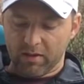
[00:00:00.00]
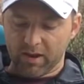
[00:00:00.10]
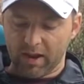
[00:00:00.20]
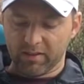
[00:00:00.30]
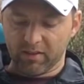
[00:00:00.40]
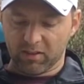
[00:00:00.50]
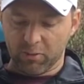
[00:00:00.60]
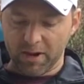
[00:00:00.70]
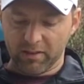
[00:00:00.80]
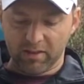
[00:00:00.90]
Tyson
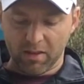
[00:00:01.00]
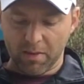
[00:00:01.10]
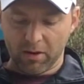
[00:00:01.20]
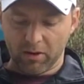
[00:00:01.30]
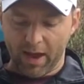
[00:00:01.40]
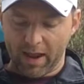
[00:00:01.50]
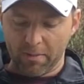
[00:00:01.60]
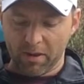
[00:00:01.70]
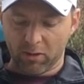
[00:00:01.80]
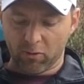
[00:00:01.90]
squeezed in the middle.
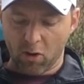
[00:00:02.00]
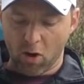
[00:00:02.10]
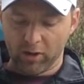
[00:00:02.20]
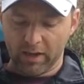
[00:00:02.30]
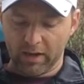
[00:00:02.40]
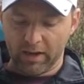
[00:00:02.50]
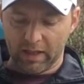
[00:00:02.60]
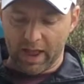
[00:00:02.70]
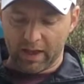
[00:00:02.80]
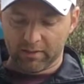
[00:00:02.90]
Annabeth crawled in
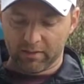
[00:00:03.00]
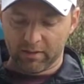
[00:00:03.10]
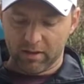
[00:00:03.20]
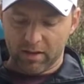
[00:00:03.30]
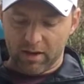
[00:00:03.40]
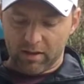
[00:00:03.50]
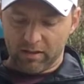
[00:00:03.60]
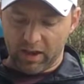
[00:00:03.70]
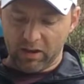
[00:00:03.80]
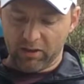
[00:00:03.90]
last.
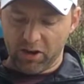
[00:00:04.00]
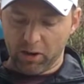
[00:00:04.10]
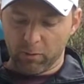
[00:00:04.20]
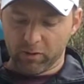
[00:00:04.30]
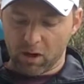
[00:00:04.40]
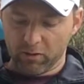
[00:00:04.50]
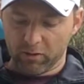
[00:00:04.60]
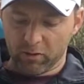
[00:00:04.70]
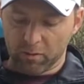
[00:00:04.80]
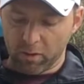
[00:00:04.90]
The interior was
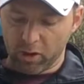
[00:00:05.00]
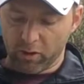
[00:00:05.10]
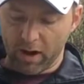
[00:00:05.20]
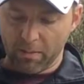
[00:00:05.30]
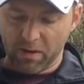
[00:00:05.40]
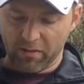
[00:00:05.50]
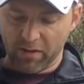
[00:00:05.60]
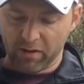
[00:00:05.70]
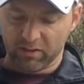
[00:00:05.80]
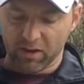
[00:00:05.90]
also smoky gray, but it
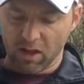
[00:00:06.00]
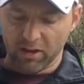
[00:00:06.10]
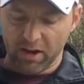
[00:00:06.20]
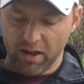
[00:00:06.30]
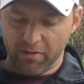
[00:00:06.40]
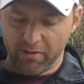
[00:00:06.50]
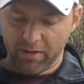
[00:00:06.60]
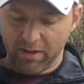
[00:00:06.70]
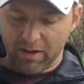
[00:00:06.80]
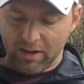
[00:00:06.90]
felt solid enough.
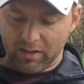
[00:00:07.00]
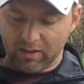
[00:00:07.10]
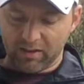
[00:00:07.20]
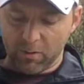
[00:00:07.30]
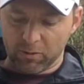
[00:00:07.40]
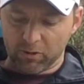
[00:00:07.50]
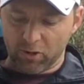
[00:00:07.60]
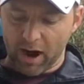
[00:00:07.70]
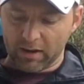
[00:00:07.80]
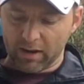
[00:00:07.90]
The seat was
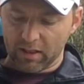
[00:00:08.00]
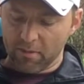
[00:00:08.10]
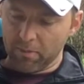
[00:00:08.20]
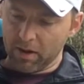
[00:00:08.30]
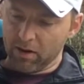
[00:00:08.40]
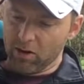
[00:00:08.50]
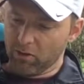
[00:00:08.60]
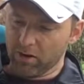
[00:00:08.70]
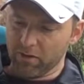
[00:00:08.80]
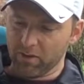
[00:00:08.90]
cracked and lumpy, no
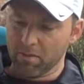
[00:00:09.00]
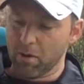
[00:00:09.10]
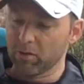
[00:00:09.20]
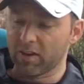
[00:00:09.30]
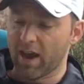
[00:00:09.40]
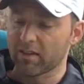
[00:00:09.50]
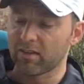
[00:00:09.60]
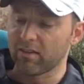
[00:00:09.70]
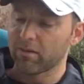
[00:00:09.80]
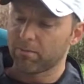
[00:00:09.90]
different than most
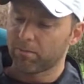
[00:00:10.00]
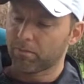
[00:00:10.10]
taxis.